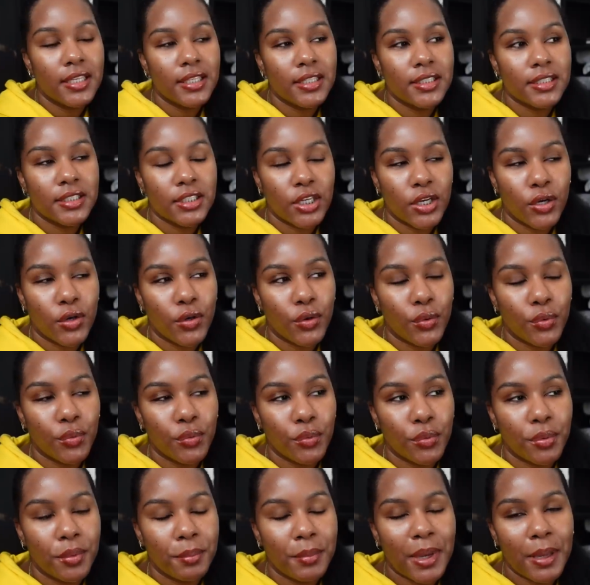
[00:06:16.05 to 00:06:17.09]

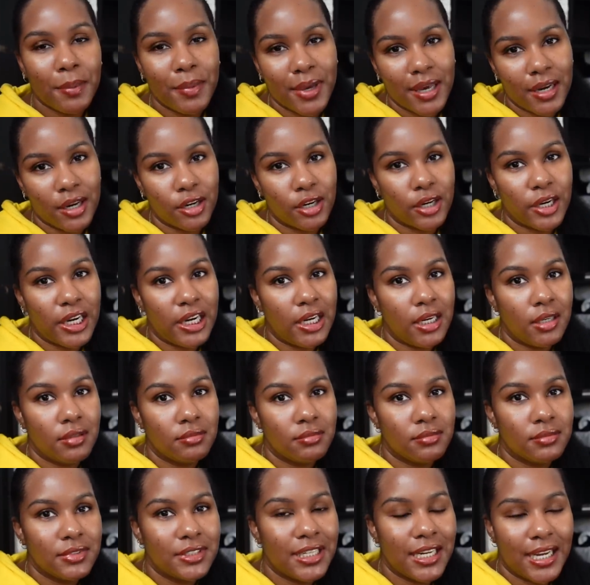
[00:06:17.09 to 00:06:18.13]
So my battery
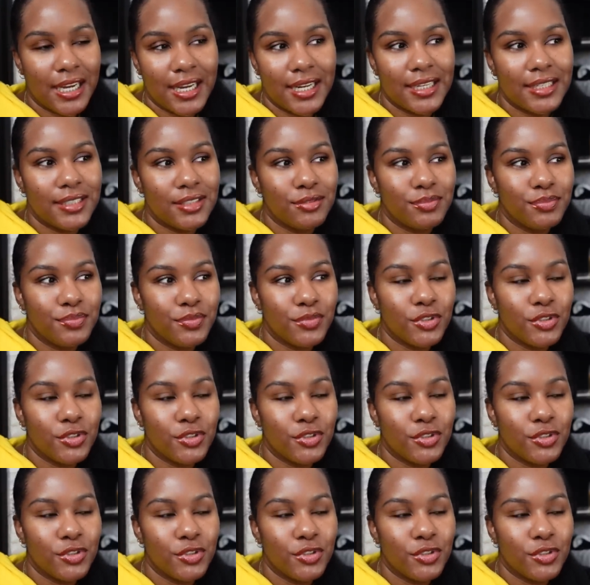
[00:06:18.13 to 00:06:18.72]
died.